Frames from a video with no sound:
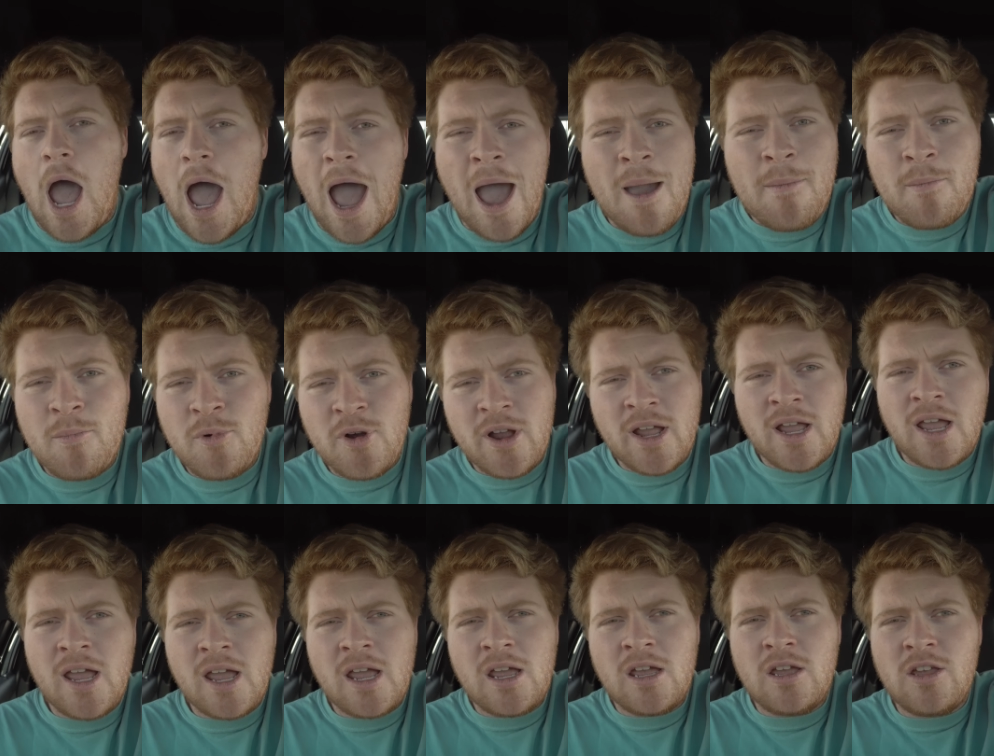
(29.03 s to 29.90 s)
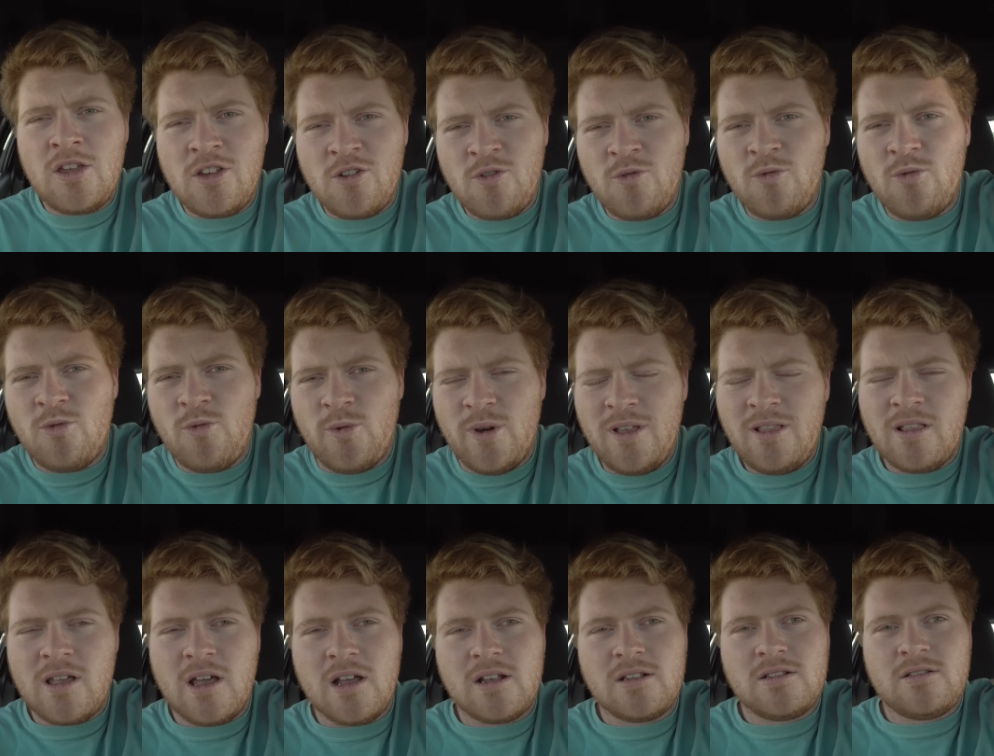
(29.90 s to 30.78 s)
I'm bringing you
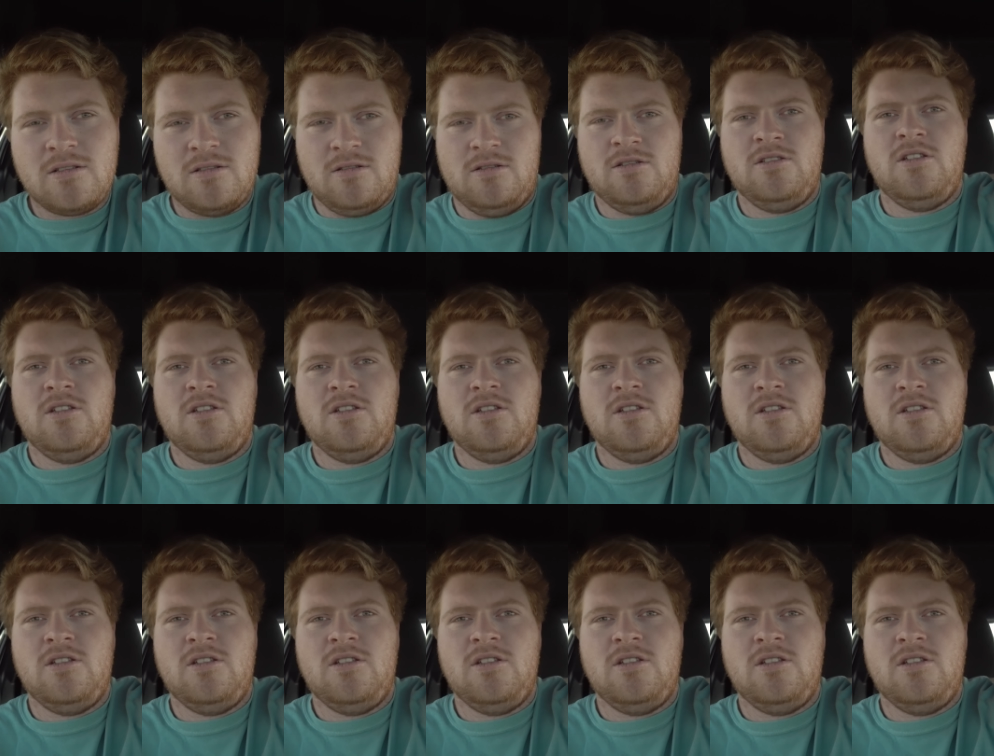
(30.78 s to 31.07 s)
with us.